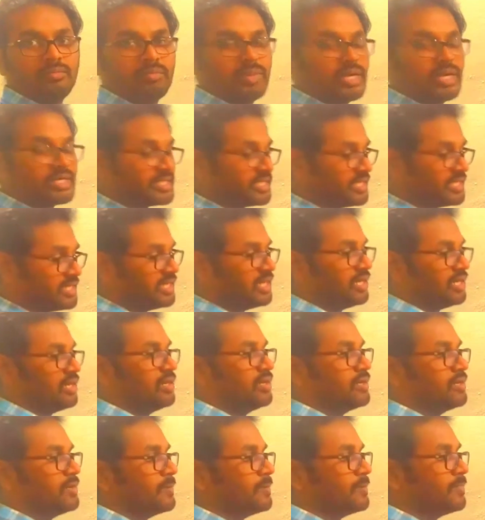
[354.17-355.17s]
But
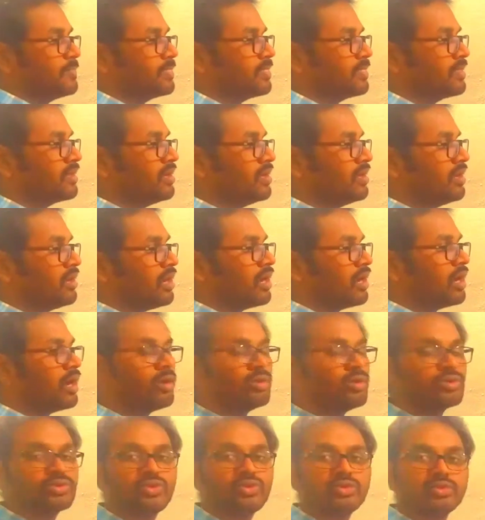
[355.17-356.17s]
here,
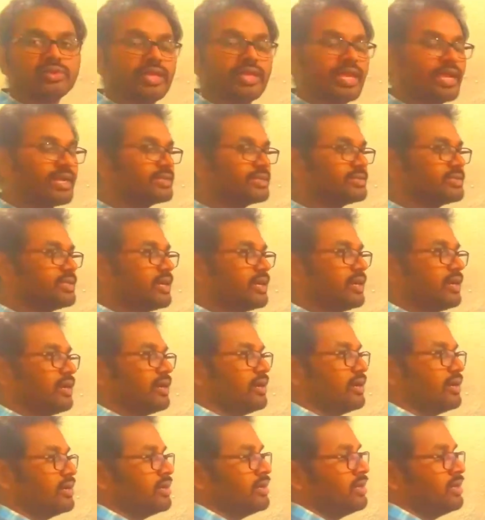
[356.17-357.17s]
how to get
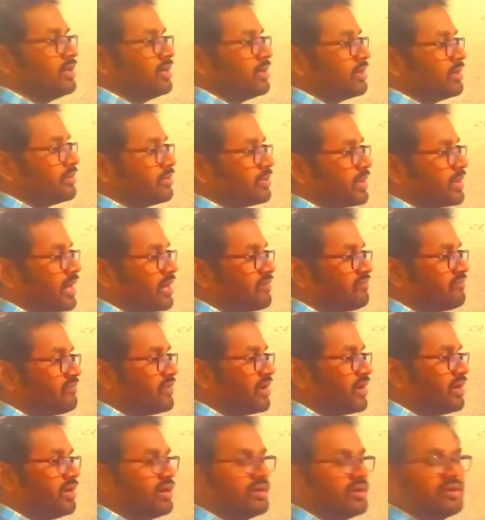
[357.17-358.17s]
the net
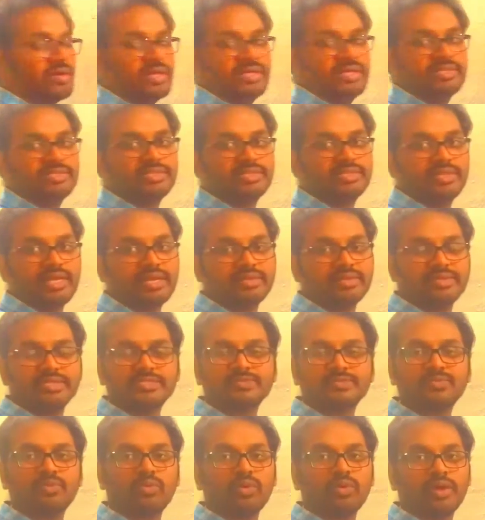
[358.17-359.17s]
field intensity at
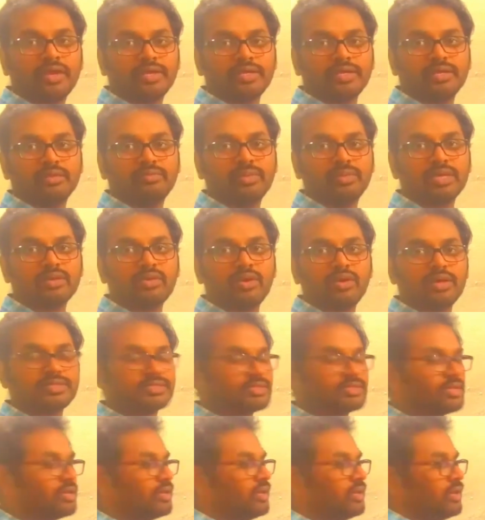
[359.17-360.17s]
this point?
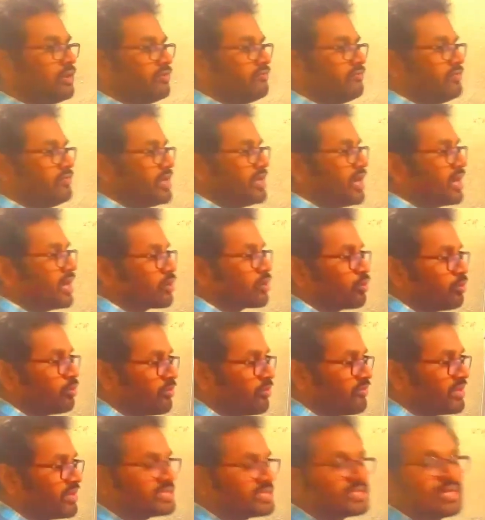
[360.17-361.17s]
Because we are
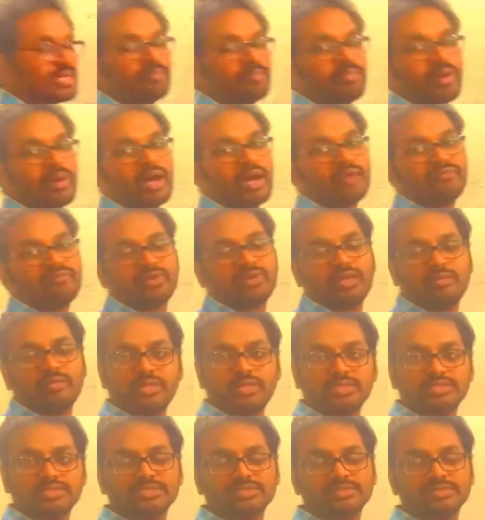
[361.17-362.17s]
removing some parts from
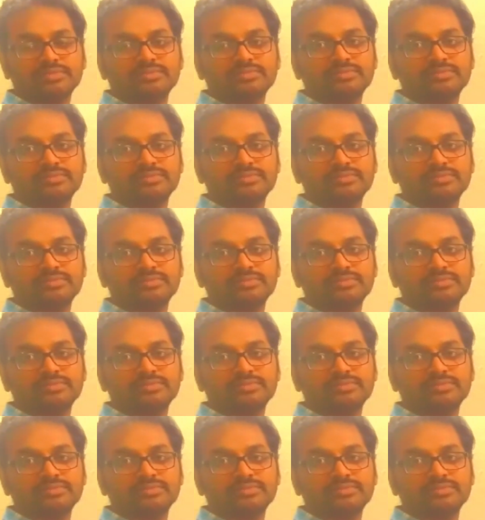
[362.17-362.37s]
it.